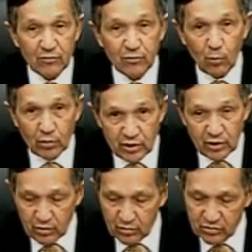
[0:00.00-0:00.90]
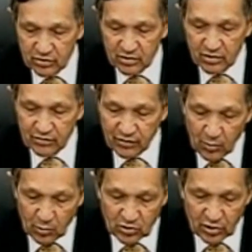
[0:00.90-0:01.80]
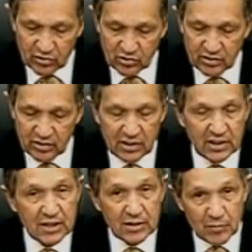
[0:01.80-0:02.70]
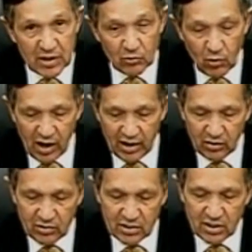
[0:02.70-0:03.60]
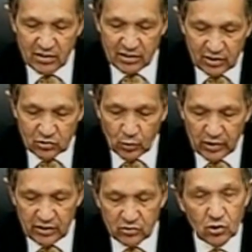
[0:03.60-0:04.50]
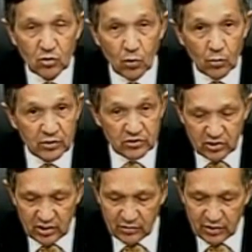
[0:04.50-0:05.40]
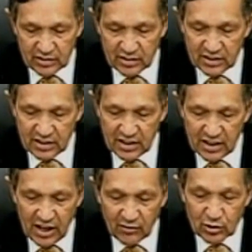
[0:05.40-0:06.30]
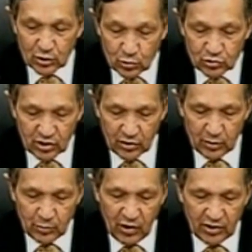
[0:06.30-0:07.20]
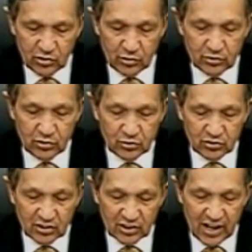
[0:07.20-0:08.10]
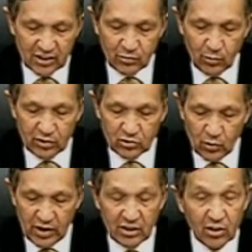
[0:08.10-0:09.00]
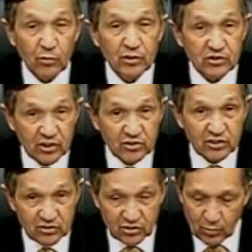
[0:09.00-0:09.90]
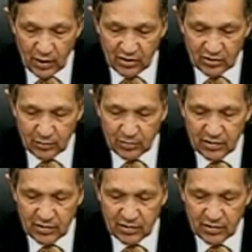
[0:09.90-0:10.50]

for years, farmers listened. Meanwhile, these weeds were receiving evolutionary pressure to select for a trait of resistance to Roundup.